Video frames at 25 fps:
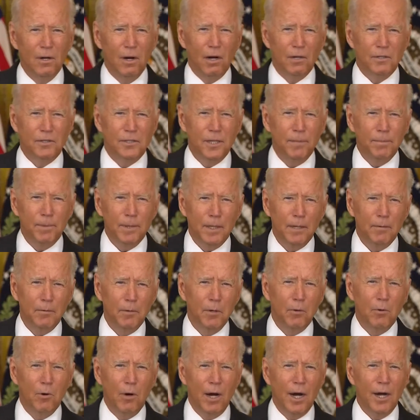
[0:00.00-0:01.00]
are typically
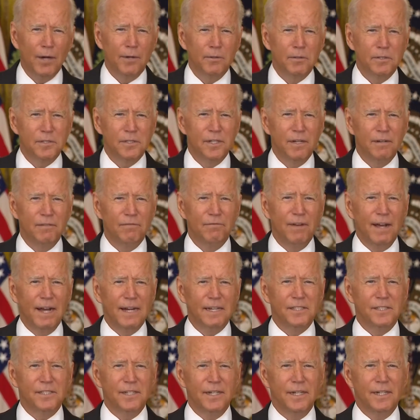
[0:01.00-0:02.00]
required to receive
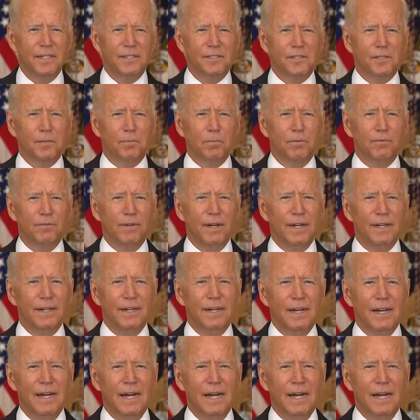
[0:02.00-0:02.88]
vaccines to prevent